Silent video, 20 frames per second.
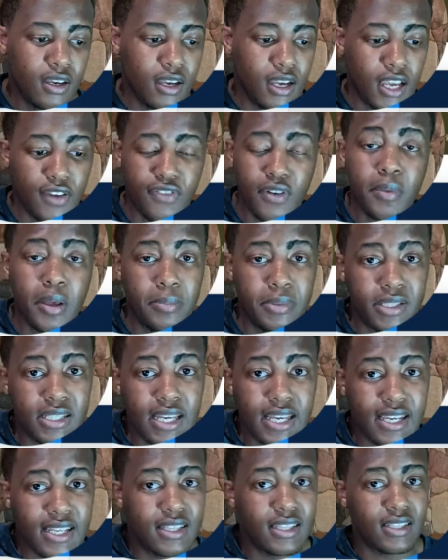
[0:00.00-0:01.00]
if I'm not
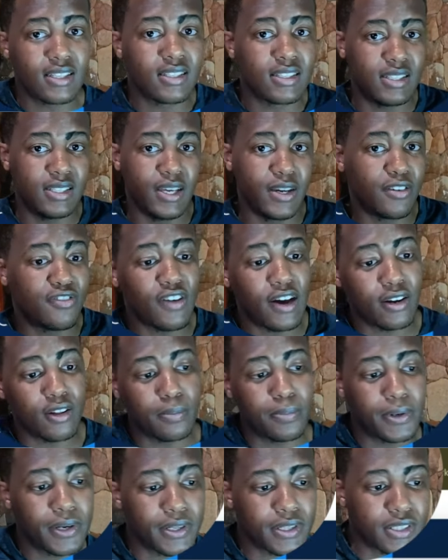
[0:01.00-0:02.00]
mistaken, this is their final
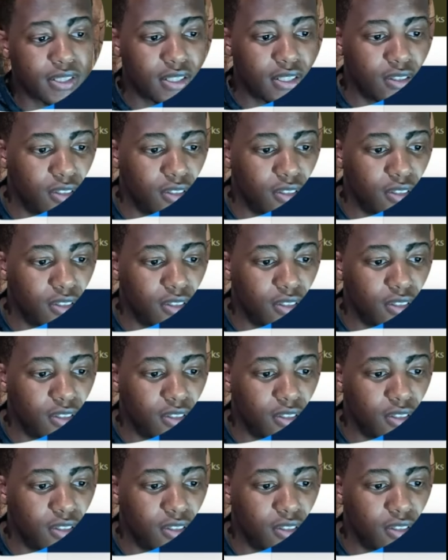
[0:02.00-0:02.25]
perks.